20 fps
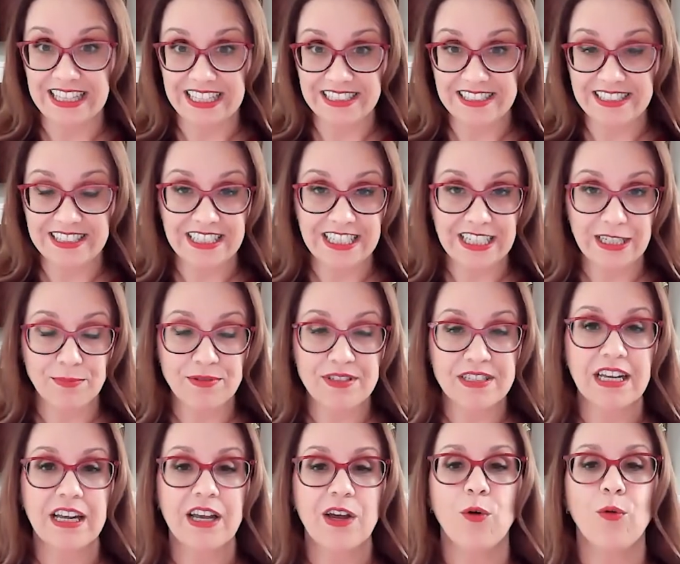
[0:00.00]
these tips
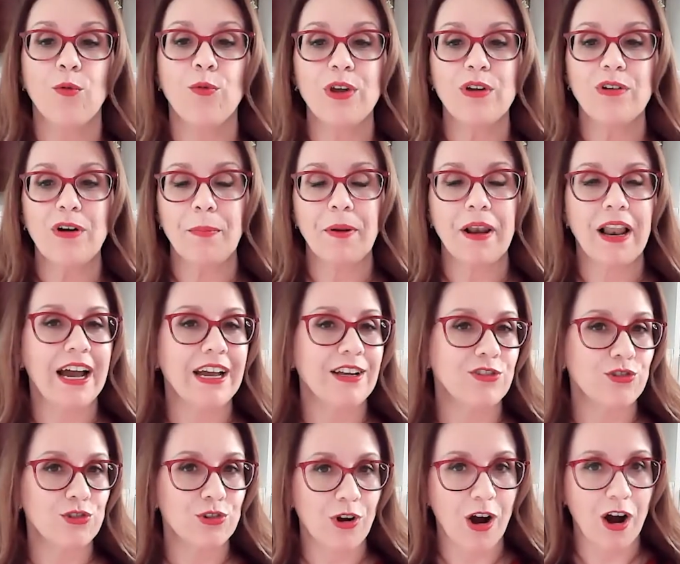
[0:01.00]
will apply
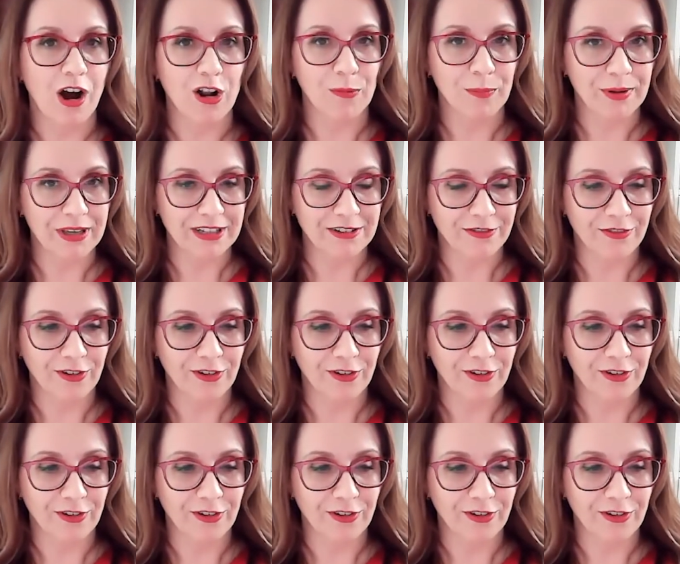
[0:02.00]
to all pin